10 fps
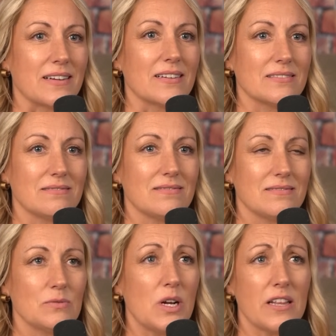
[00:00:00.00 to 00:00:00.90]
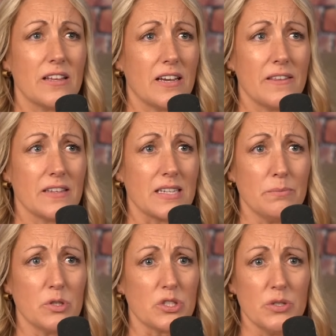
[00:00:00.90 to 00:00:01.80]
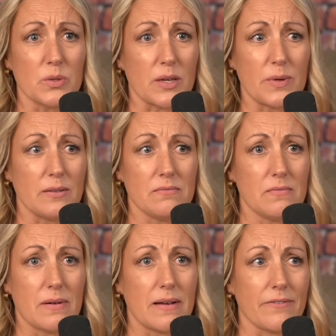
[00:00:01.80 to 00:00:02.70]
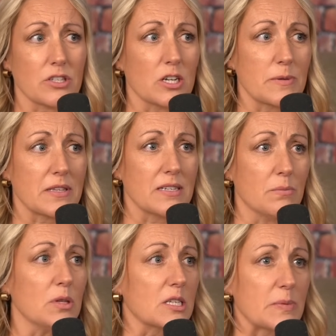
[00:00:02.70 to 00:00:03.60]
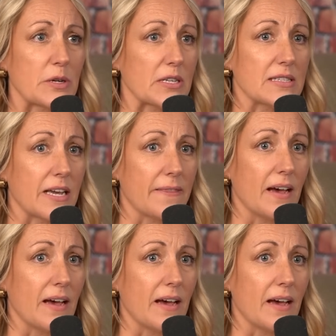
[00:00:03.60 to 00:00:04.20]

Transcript: Yeah. yeah. Well, and the temple too. Like we haven't talked about the temple experience yet.